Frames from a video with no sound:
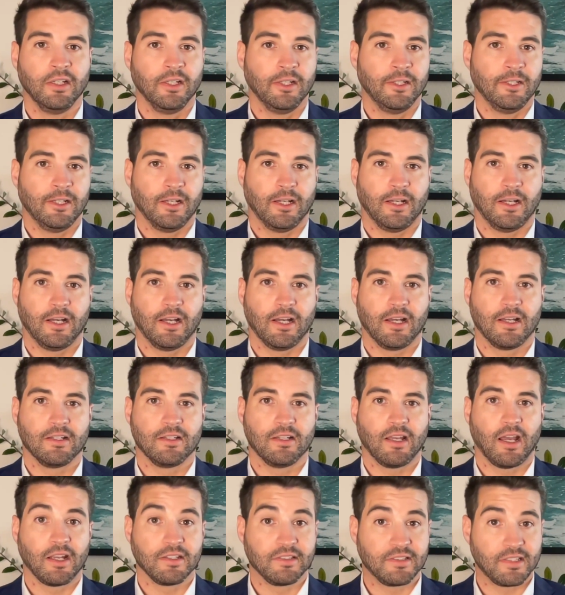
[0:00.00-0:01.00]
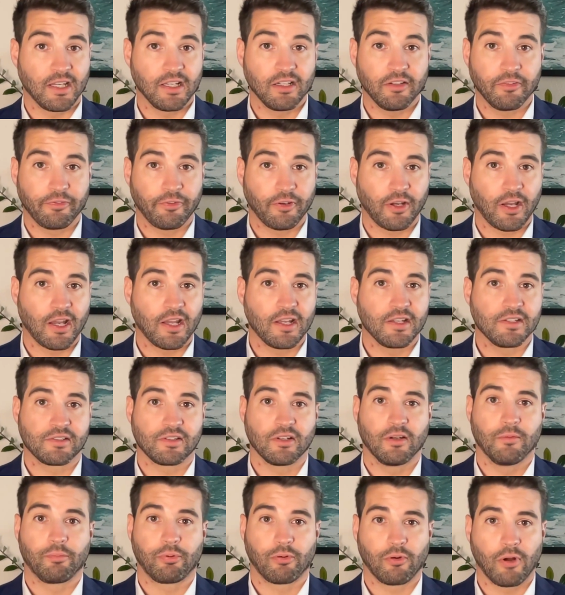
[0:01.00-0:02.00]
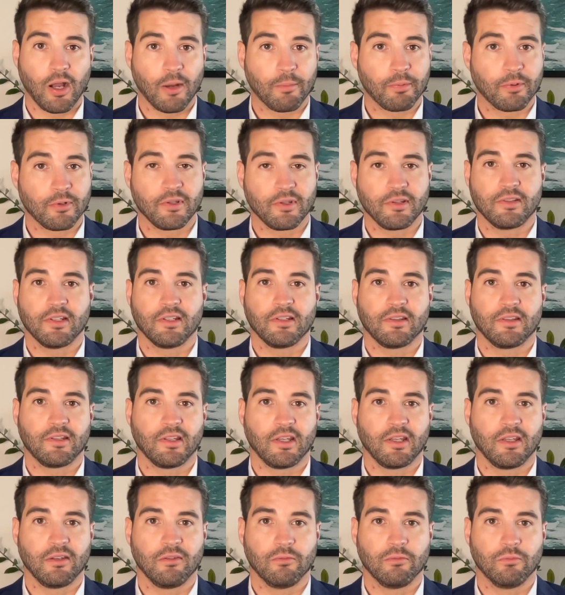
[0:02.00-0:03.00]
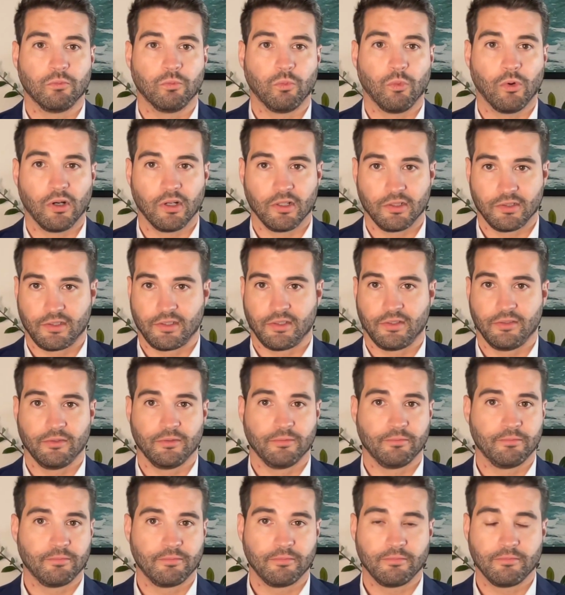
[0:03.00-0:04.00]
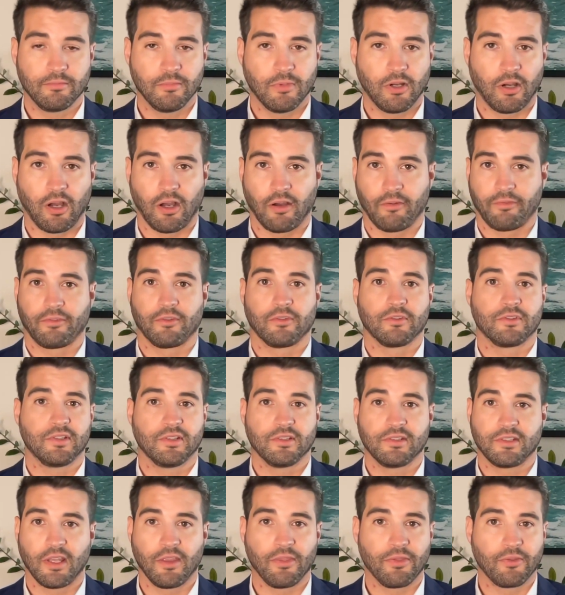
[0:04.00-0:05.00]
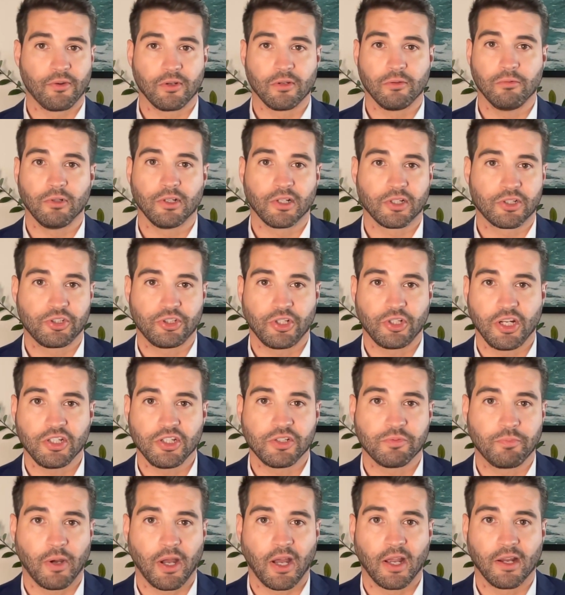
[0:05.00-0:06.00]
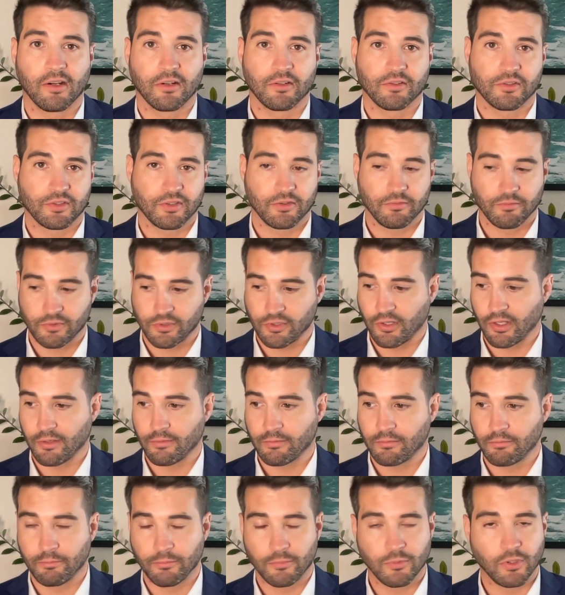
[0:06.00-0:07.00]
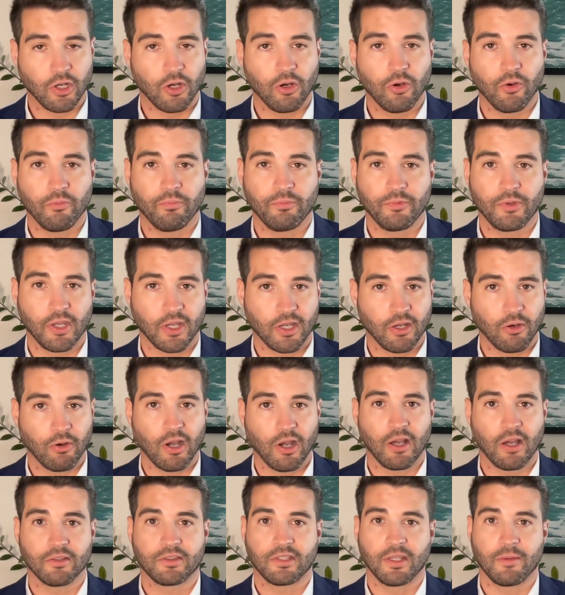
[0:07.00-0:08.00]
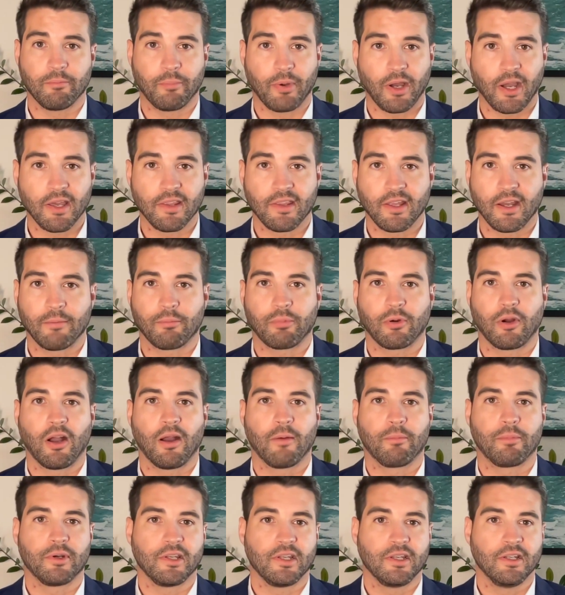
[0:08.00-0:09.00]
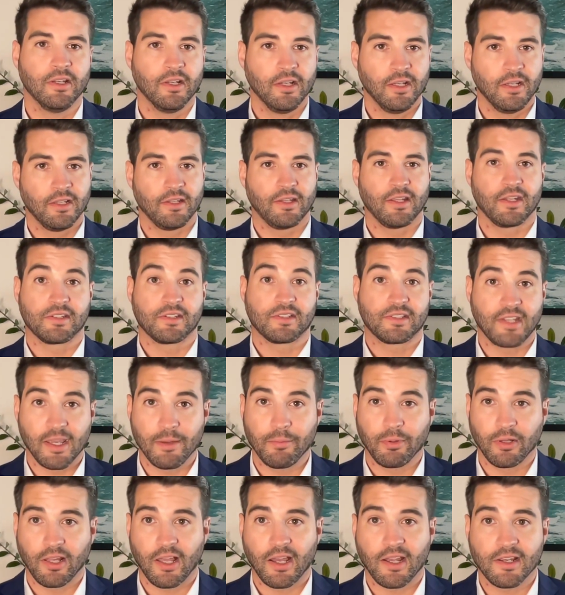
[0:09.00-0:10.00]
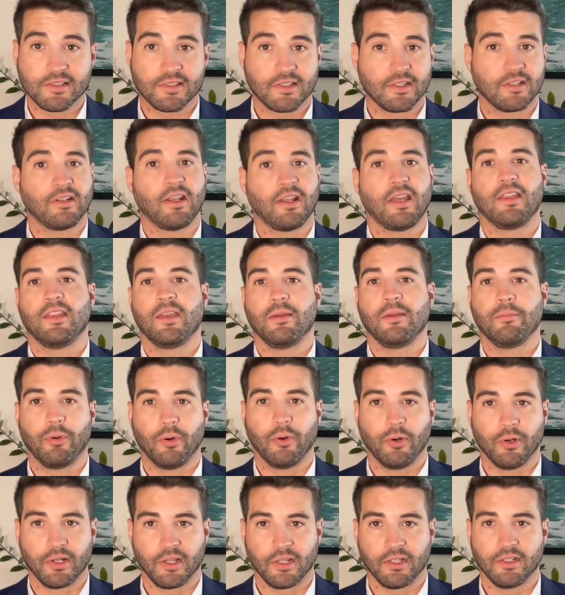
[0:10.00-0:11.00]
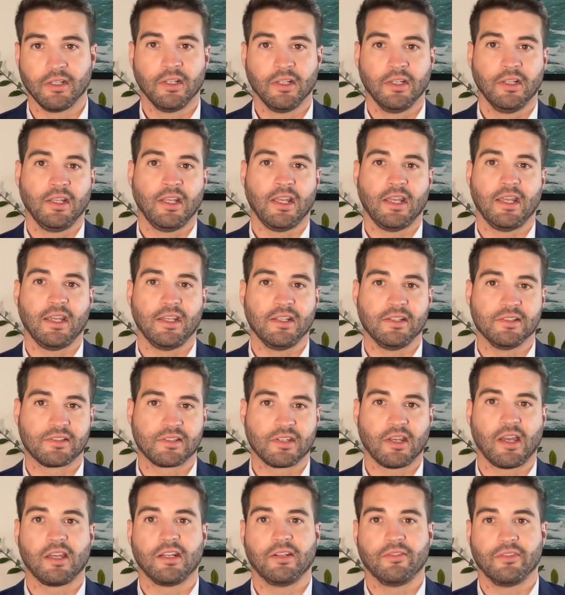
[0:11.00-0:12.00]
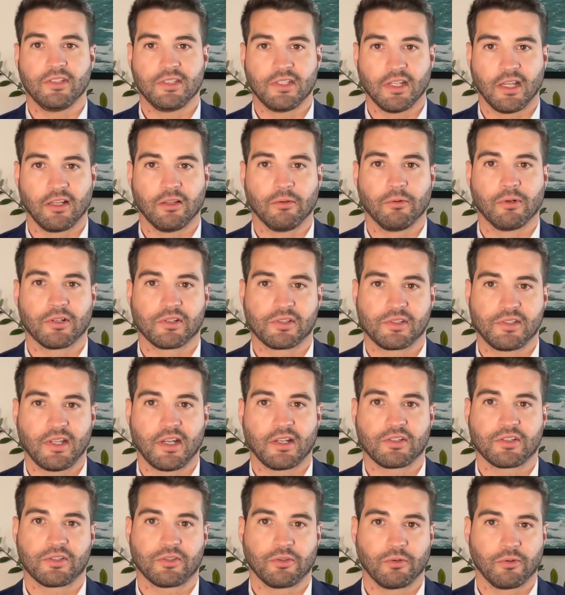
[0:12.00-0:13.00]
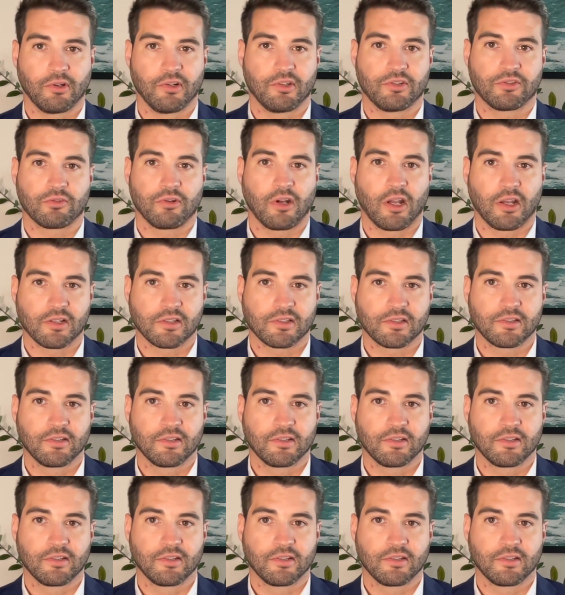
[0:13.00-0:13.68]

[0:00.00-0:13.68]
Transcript: identifies a property that they want to offer to 1031 exchange buyers. So they go out, they buy that property, they stabilize it, and they put it inside of a Delaware statutory trust.